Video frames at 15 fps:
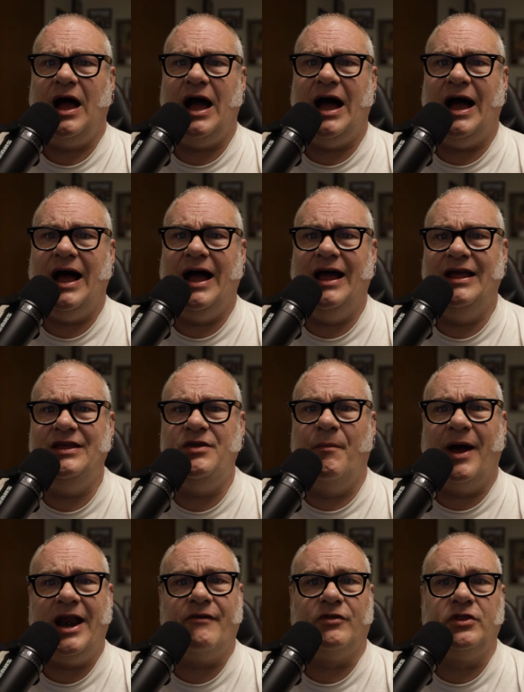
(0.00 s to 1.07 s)
Uh, you
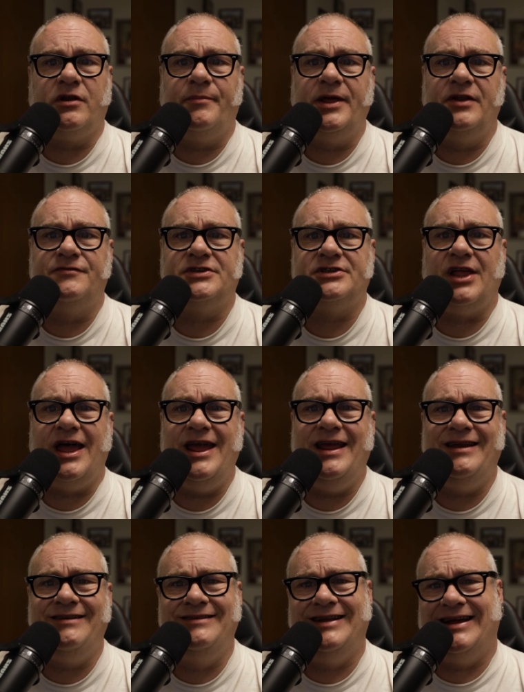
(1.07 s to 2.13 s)
might have a little bit of
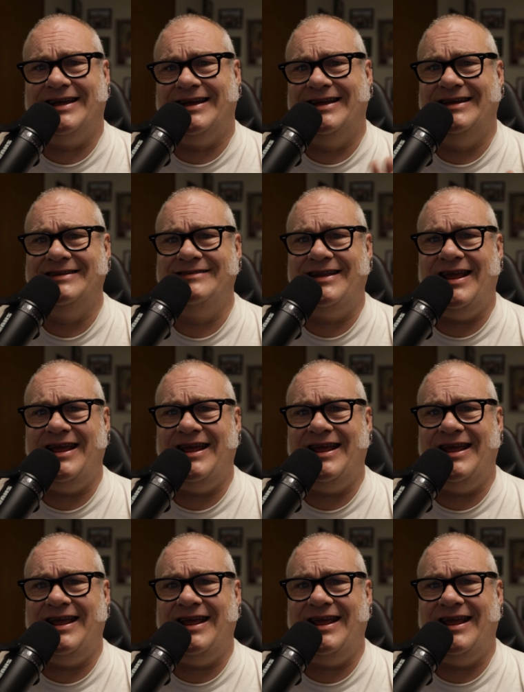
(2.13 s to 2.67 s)
slight uh,